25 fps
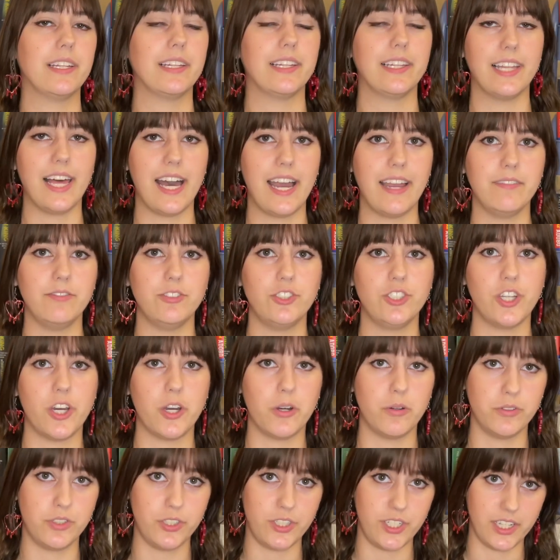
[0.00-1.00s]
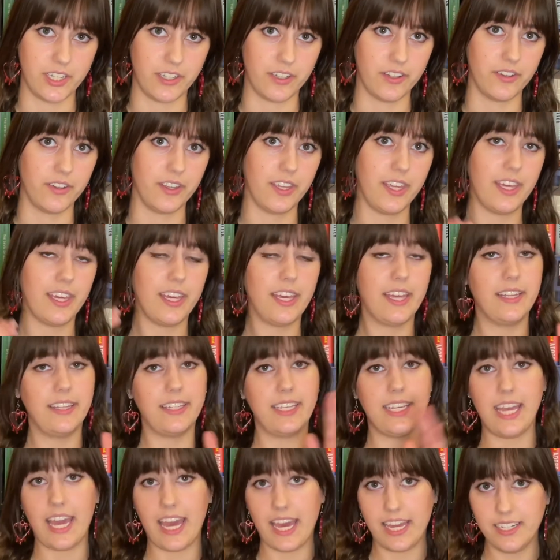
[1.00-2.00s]
live show till
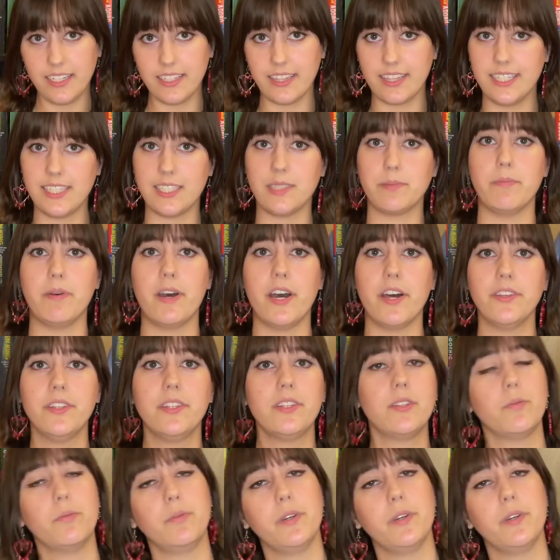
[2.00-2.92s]
the end of this month.